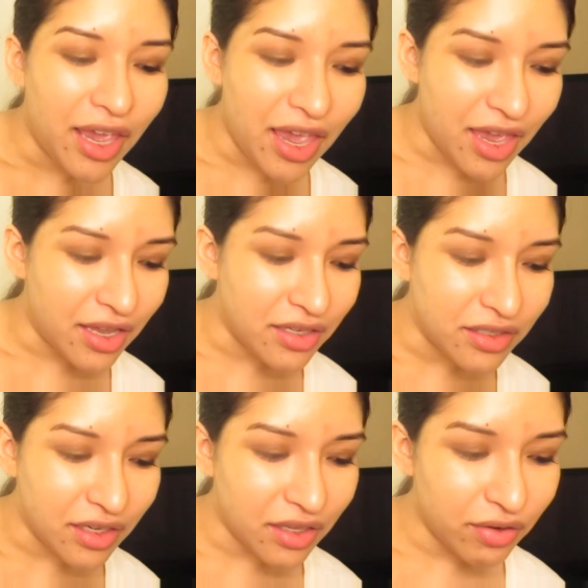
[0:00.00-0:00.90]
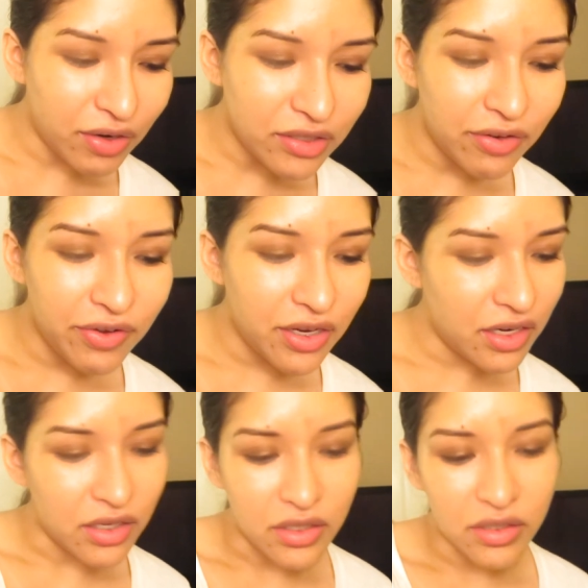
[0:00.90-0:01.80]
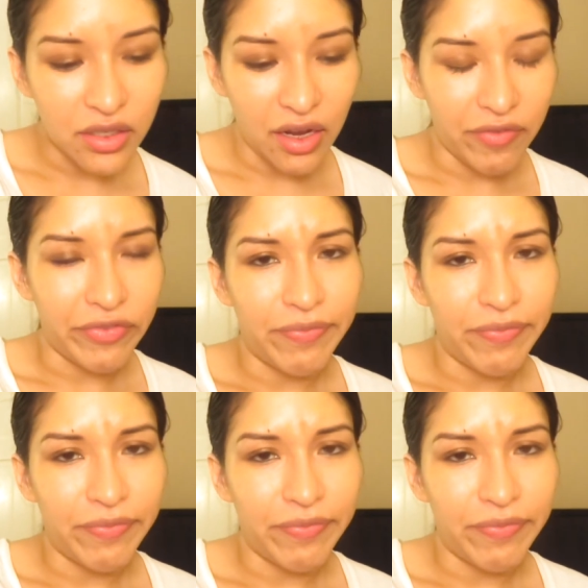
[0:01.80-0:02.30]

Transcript: And the rest of it is like